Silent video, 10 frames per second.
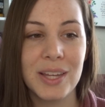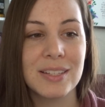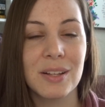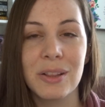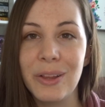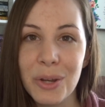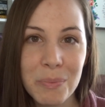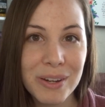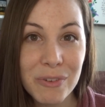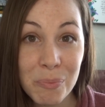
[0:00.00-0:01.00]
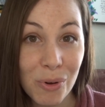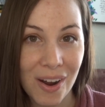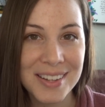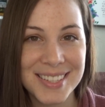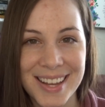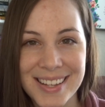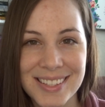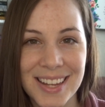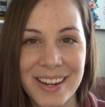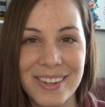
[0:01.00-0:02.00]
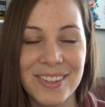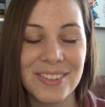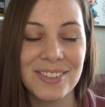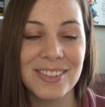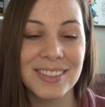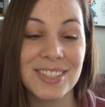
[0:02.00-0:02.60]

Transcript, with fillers: is a little bit of a process and you